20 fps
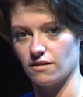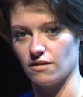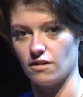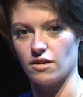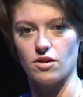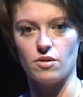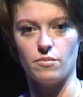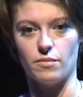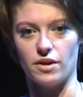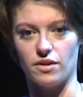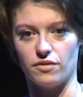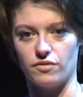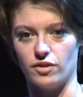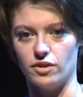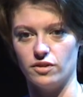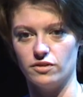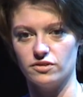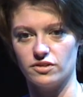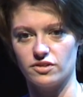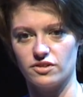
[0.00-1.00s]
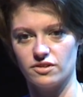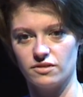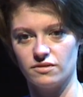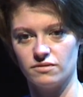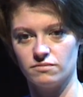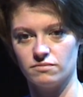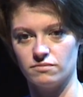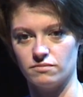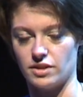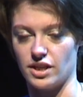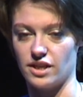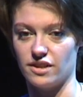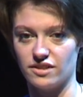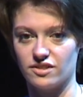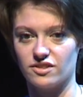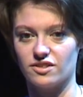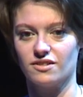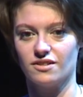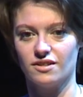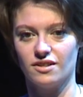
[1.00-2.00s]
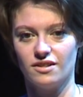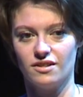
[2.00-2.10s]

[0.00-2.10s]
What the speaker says: I got my advance, yes.